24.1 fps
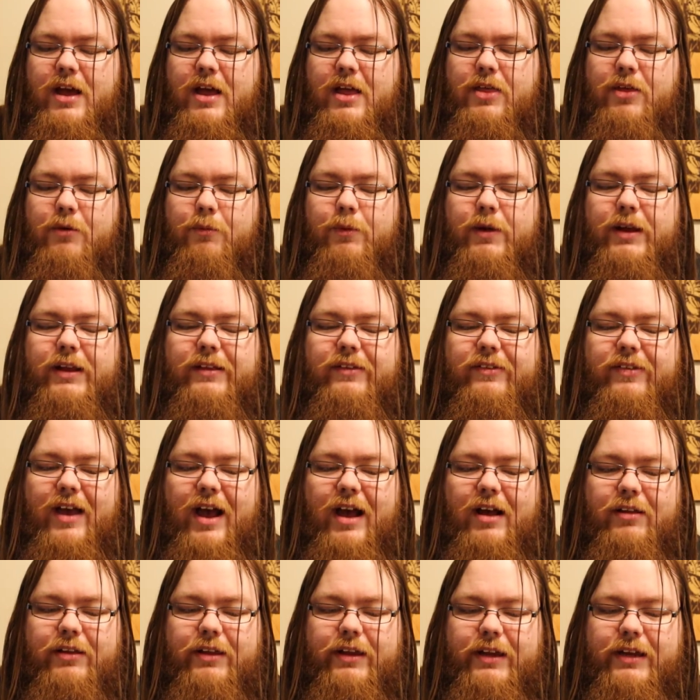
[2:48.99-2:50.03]
The wind's
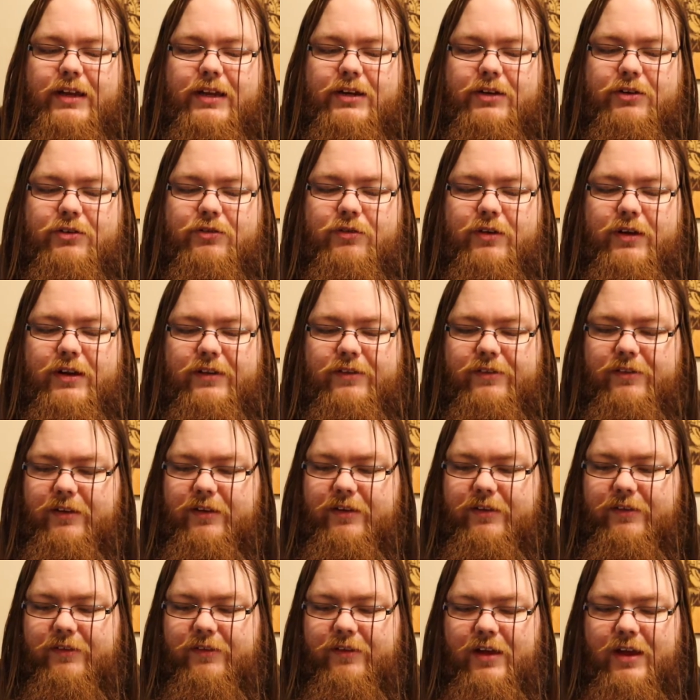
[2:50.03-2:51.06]
howling
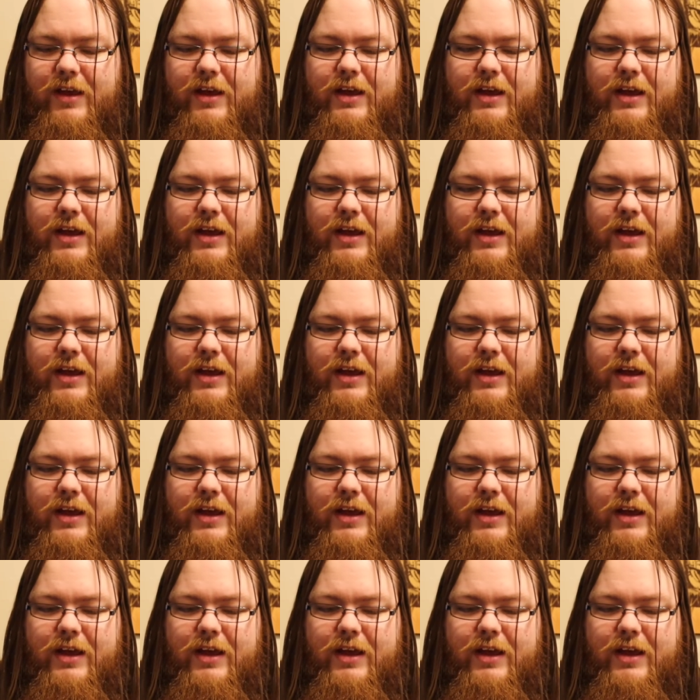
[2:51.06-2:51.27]
increases